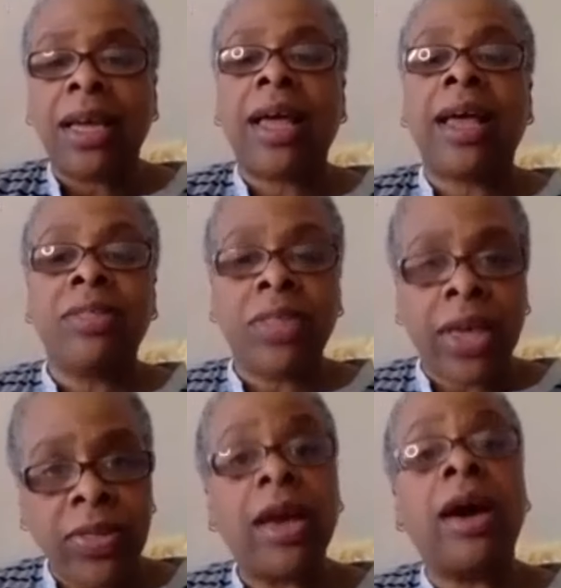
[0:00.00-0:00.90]
and then
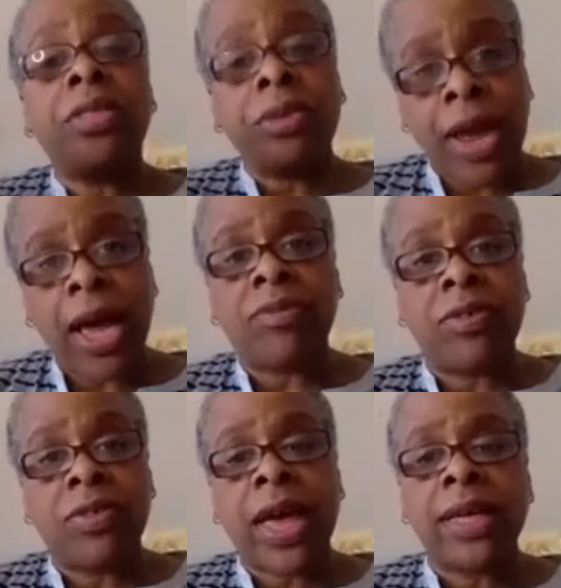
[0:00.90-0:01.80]
the other half of
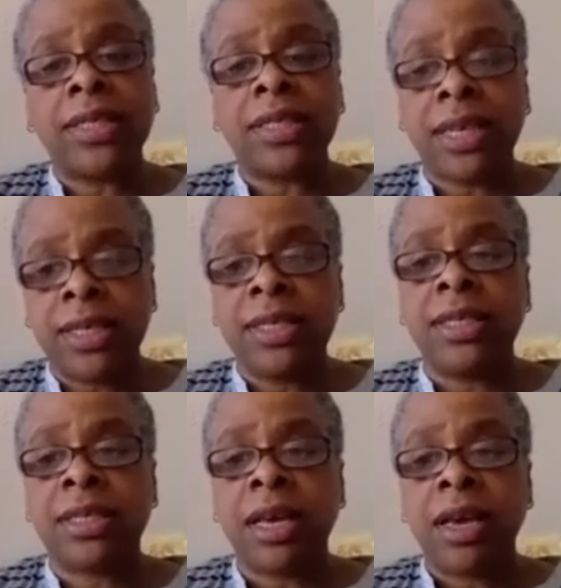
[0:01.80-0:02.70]
that
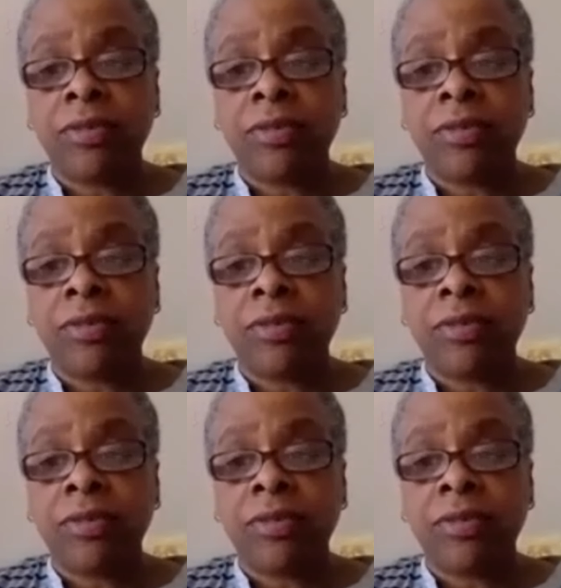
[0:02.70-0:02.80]
is